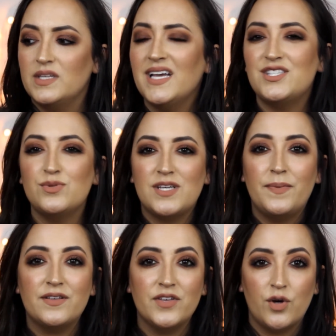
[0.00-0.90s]
yes, you
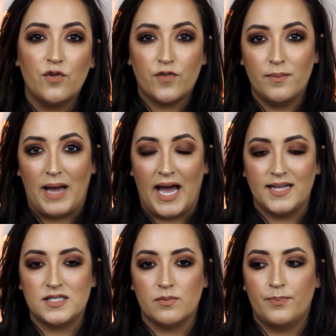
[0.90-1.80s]
typically go for
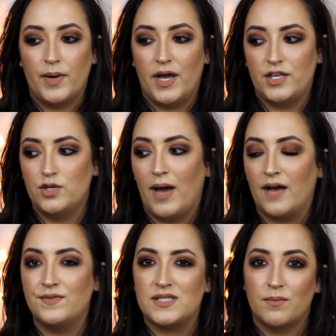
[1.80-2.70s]
mattes, but you
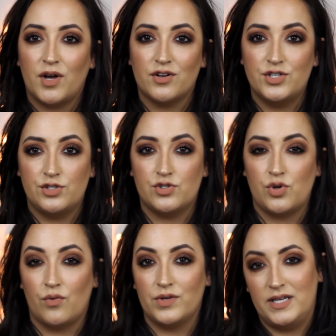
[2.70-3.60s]
have some colors you just
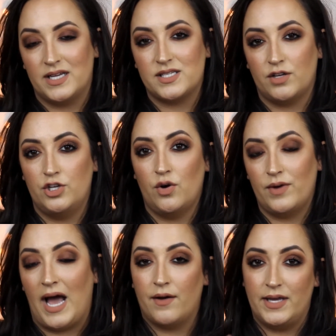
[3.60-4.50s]
don't really necessarily
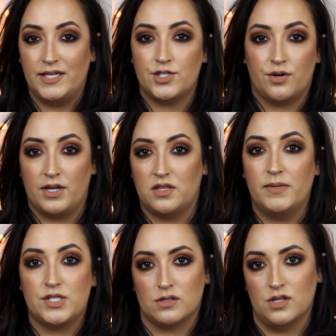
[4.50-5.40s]
know how to integrate them
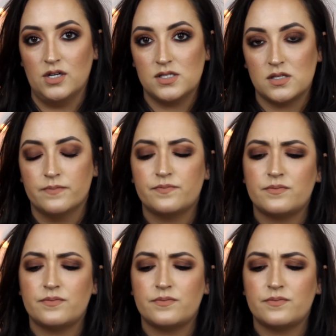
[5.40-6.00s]
into looks,